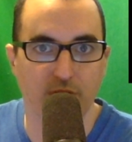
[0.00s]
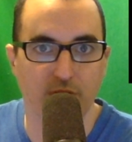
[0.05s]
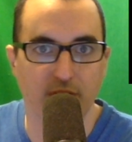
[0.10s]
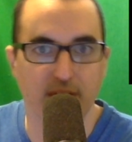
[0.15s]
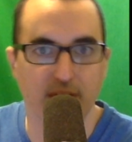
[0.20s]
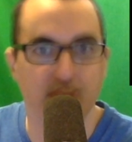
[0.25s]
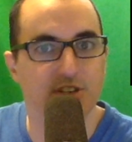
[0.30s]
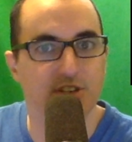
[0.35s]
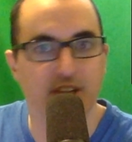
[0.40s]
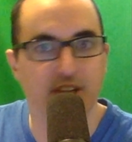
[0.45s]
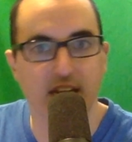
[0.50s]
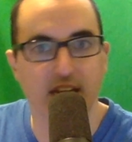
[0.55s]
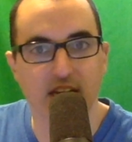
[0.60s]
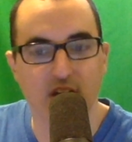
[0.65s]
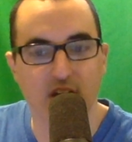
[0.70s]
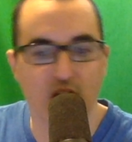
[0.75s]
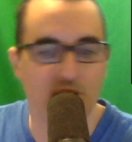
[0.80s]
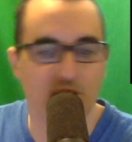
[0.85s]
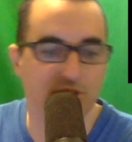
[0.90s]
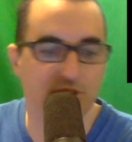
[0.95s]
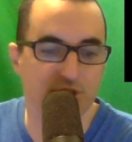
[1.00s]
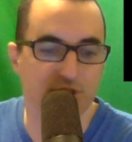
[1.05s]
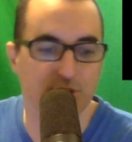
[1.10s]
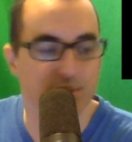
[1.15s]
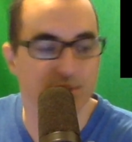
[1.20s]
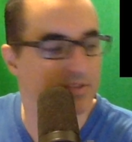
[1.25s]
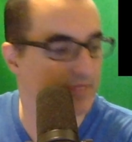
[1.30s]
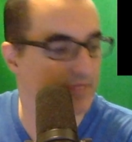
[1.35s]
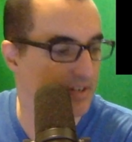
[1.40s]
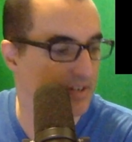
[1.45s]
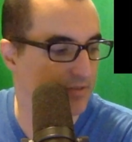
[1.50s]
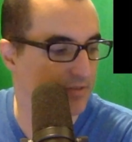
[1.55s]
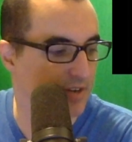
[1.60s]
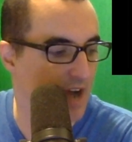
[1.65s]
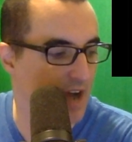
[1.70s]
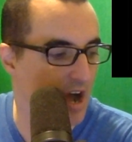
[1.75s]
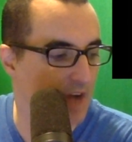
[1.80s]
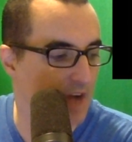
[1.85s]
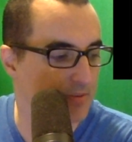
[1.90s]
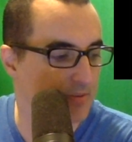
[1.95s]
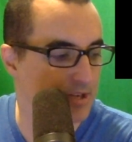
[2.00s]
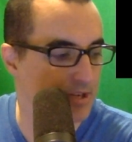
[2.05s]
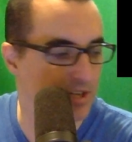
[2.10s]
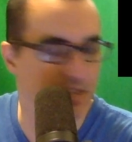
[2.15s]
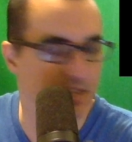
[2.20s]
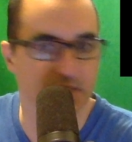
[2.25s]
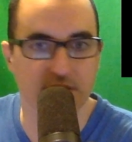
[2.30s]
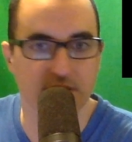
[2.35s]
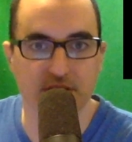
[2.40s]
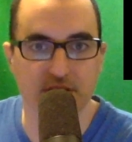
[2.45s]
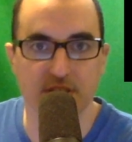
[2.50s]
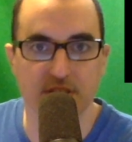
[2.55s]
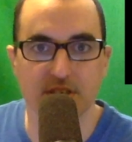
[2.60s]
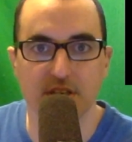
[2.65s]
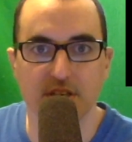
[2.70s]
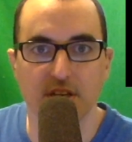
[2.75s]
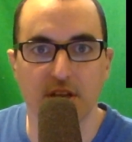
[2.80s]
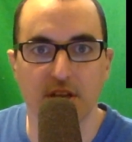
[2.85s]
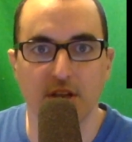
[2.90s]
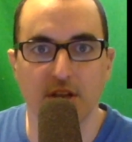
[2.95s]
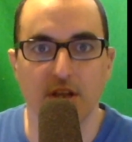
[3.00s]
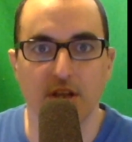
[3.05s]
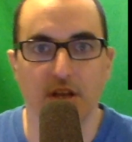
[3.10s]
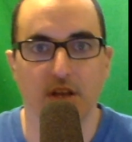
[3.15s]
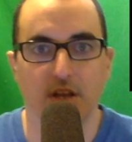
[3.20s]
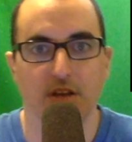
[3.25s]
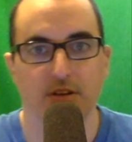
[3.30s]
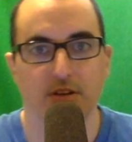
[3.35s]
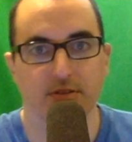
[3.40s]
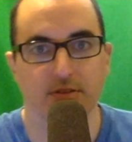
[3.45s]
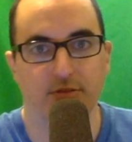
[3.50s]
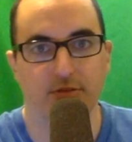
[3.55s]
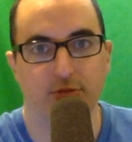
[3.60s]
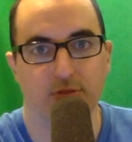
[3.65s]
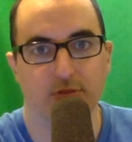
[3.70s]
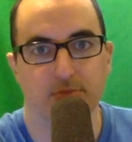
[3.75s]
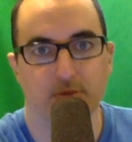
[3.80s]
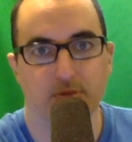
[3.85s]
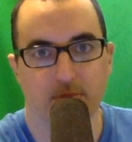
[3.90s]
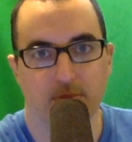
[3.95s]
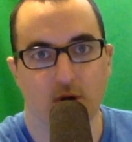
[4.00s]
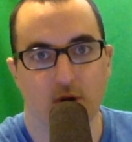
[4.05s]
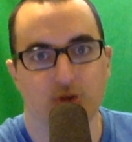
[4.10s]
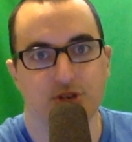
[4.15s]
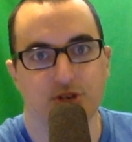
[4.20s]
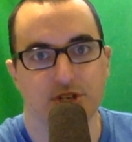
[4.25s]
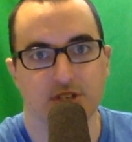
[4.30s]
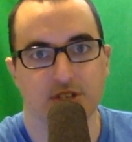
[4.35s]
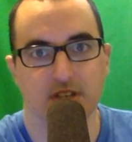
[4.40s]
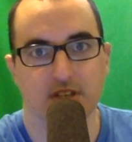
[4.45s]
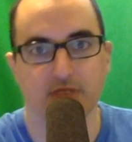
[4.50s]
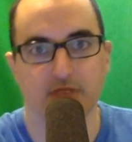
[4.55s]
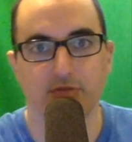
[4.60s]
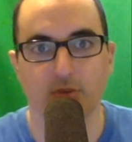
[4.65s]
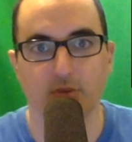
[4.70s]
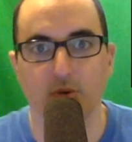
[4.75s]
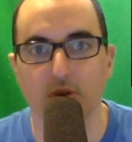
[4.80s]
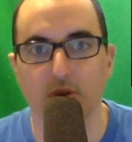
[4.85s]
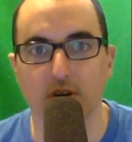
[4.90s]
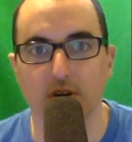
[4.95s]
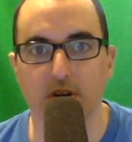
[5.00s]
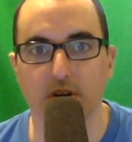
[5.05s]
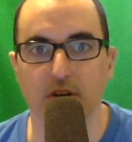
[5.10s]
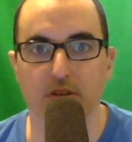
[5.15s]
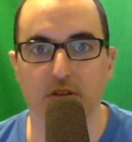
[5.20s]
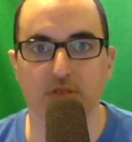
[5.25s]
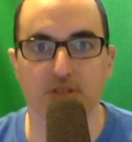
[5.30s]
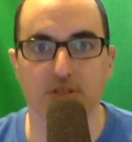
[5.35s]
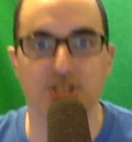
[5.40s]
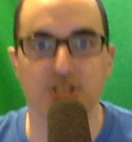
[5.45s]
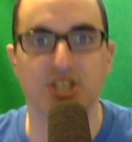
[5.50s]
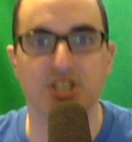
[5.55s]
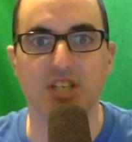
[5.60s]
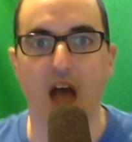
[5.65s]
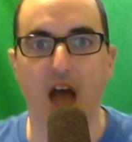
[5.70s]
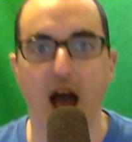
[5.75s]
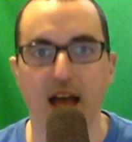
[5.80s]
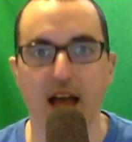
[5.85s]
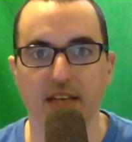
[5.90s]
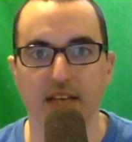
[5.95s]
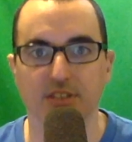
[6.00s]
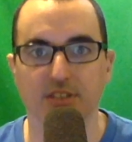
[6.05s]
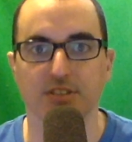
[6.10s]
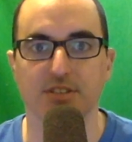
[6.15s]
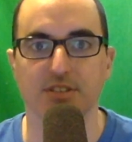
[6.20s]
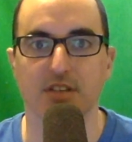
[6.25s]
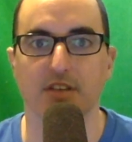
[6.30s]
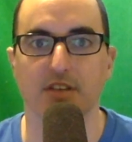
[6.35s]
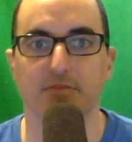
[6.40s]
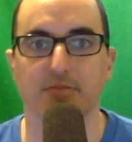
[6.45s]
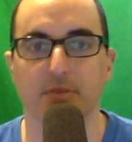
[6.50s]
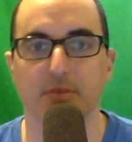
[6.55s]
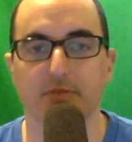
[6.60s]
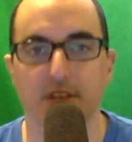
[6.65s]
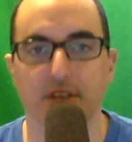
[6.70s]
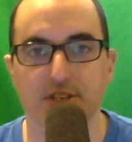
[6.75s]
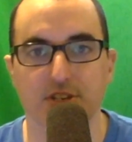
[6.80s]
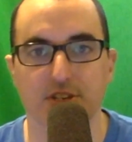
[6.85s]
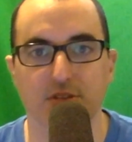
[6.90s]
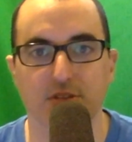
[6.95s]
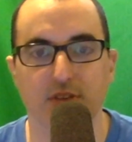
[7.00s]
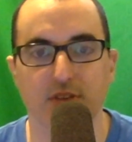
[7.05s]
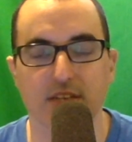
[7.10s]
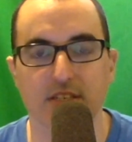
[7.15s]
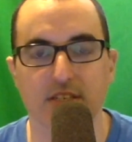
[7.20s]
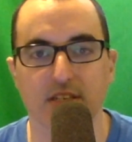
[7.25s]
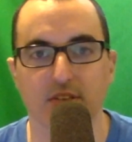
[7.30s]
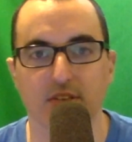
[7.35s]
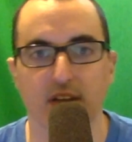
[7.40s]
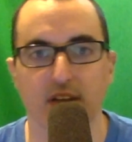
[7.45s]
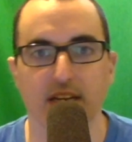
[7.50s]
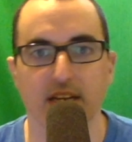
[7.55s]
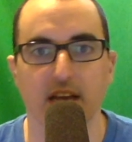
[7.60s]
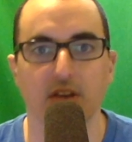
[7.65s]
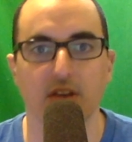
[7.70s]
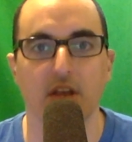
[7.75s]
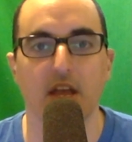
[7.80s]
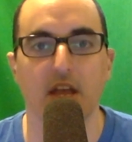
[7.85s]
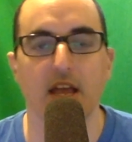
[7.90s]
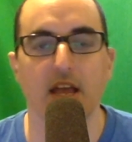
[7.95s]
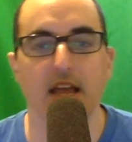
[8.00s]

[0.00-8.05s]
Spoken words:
fans are getting all sorts of different options for promotions and for styles of professional wrestling right now.